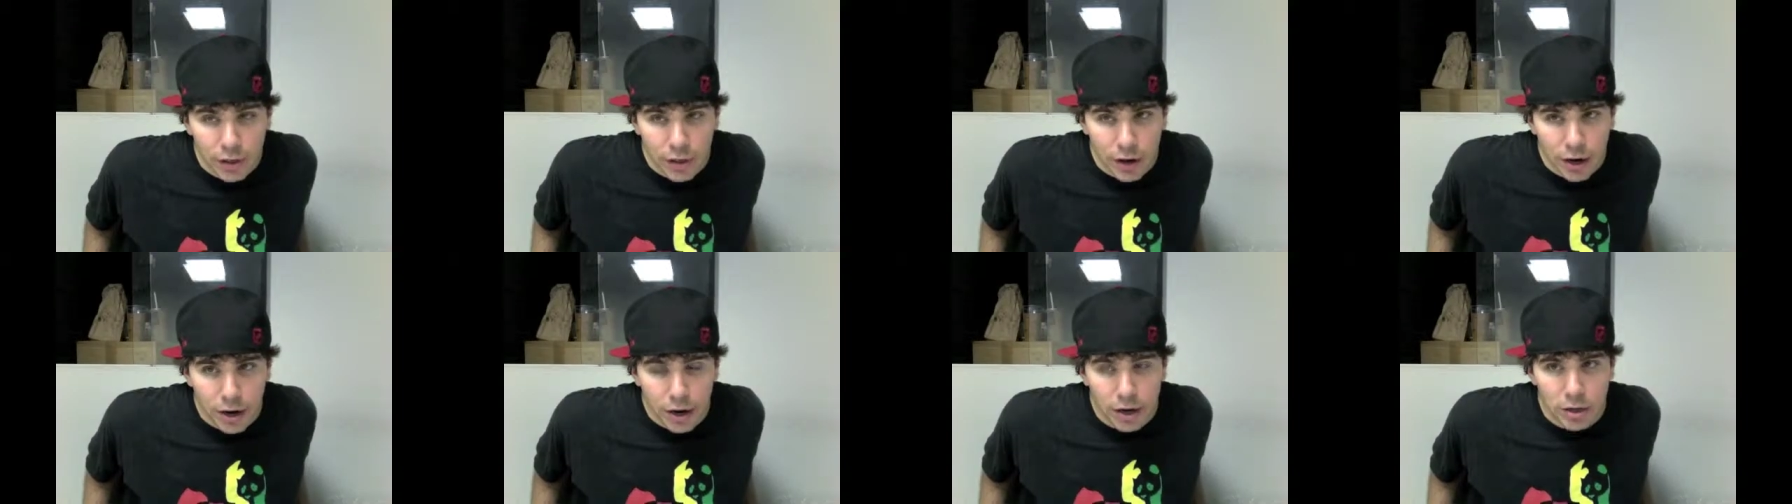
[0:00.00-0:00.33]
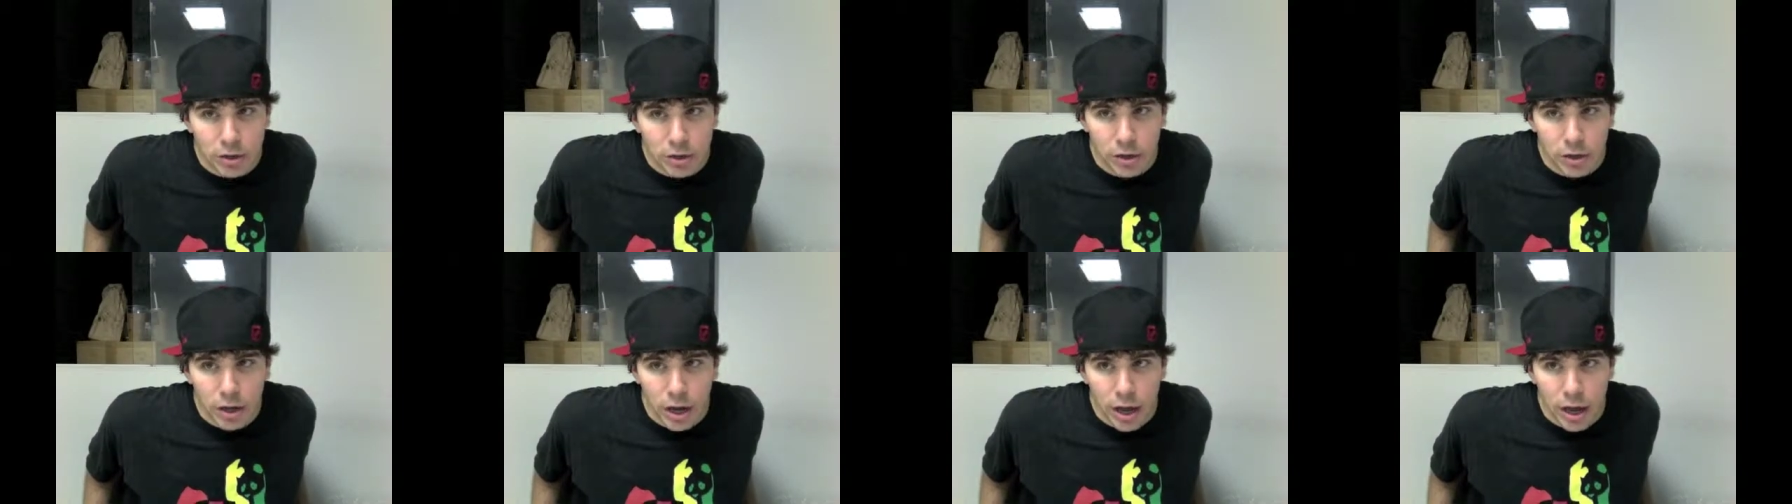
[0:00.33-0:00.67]
there
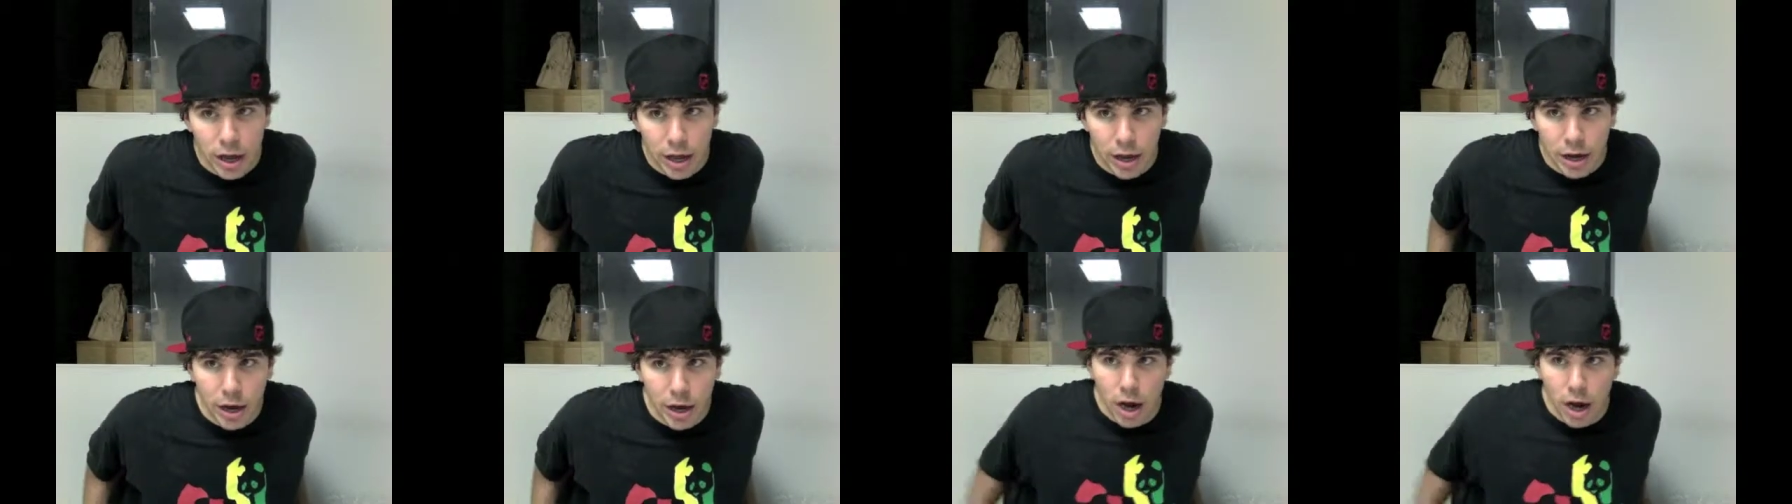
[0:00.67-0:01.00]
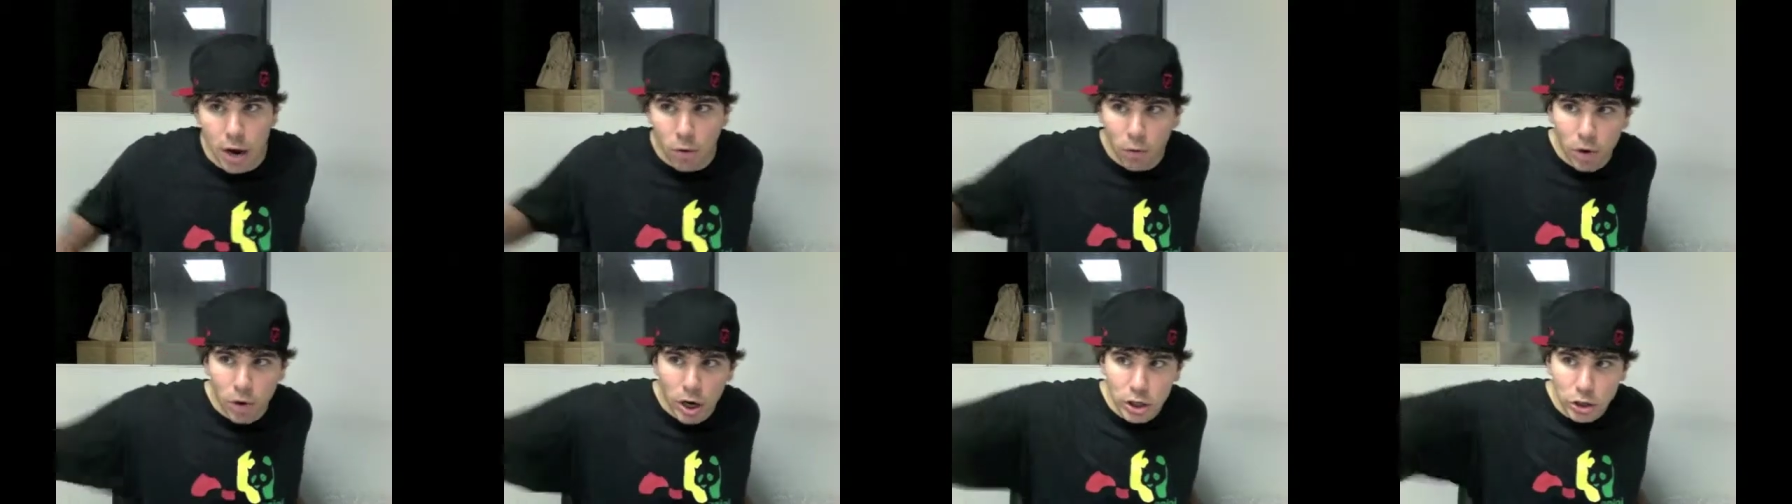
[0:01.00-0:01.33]
and I
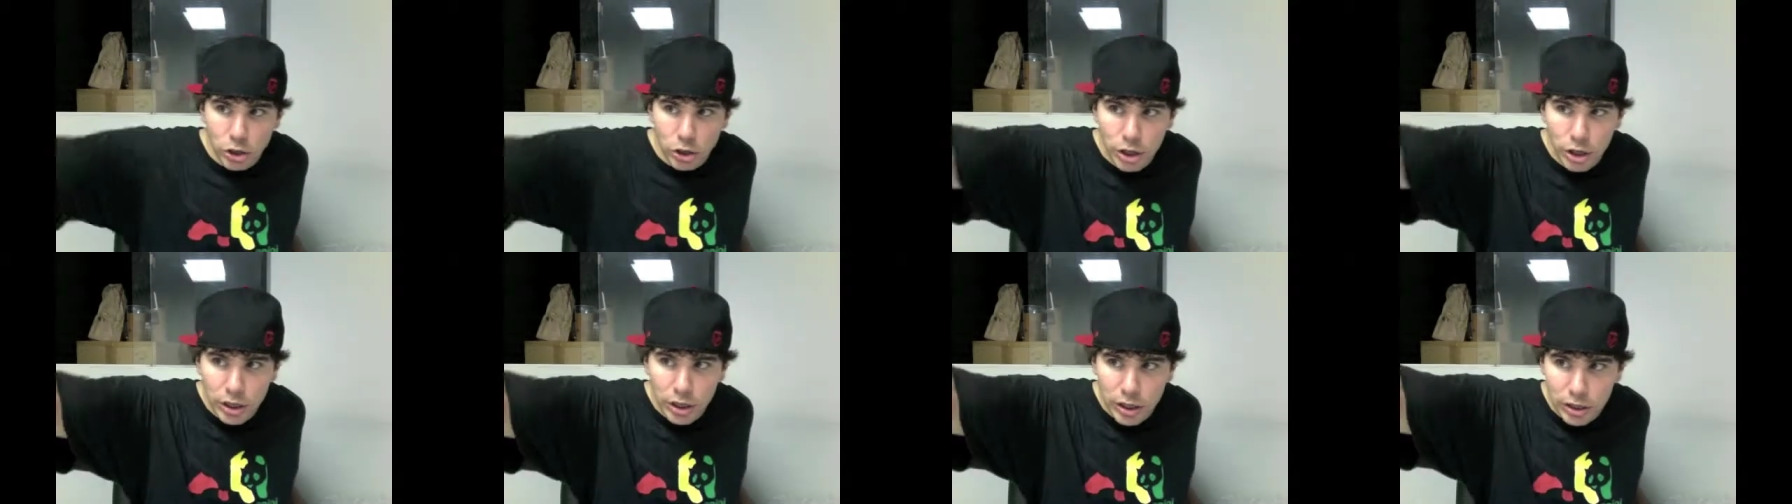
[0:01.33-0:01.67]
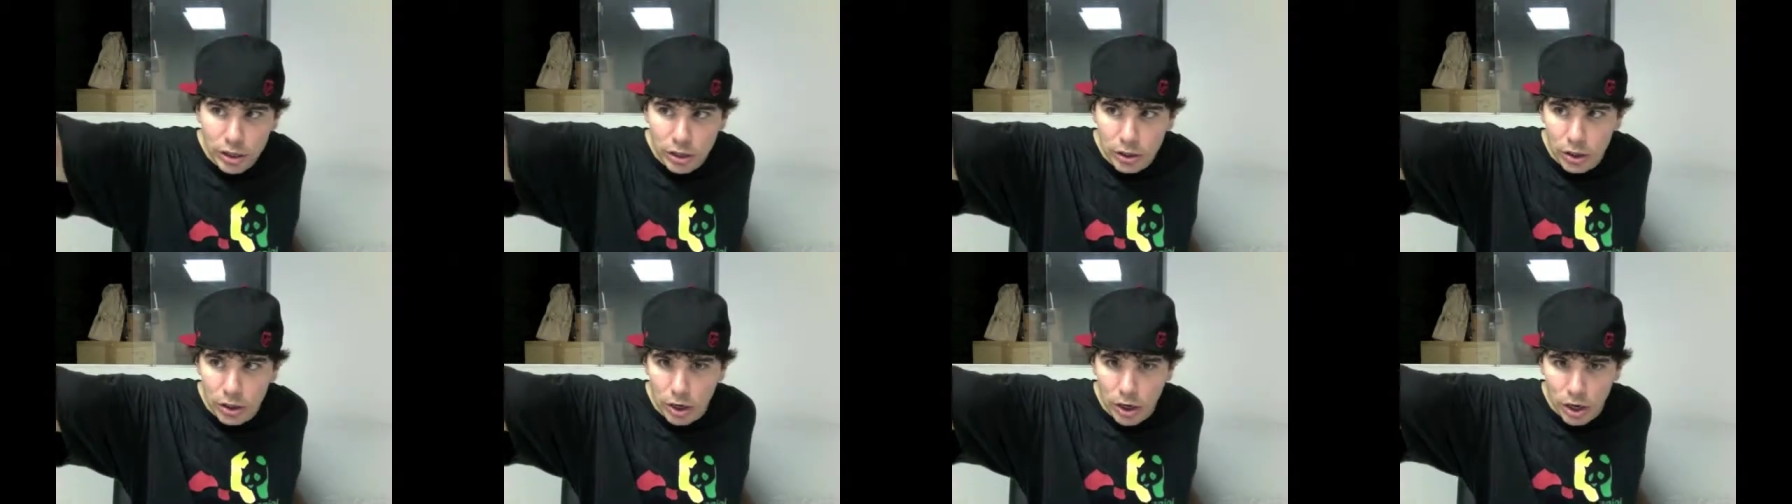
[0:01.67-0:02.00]
watched
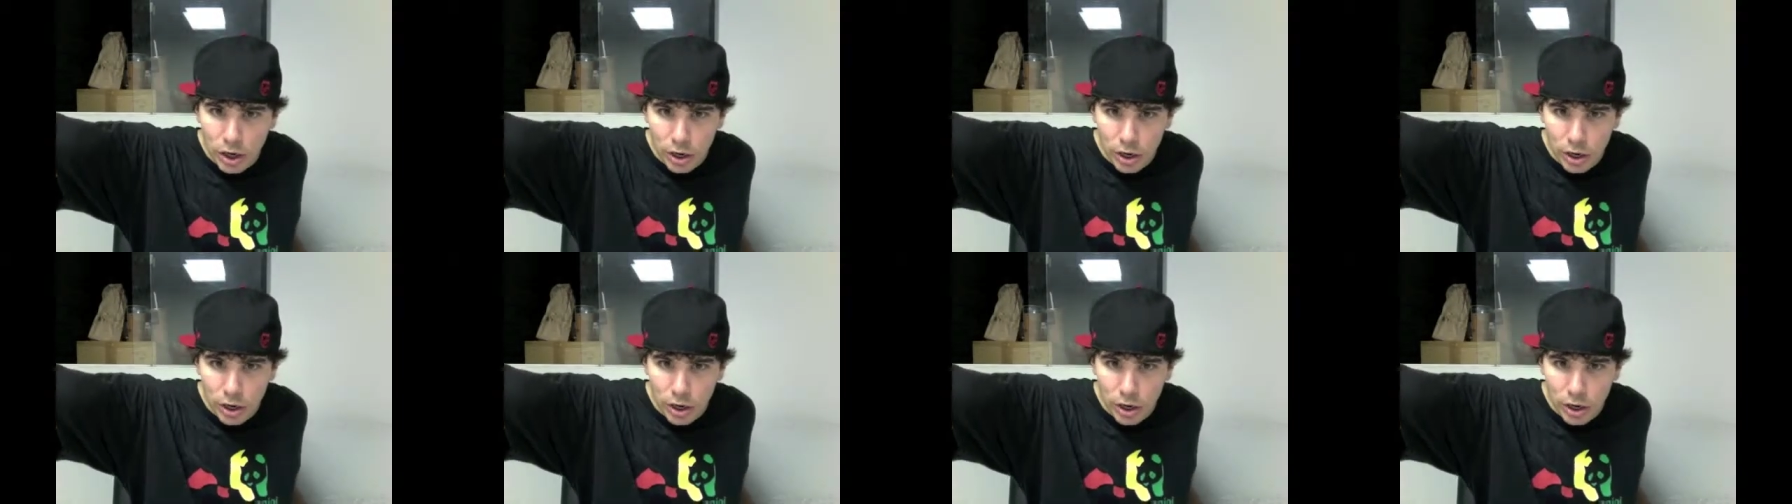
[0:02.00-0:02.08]
this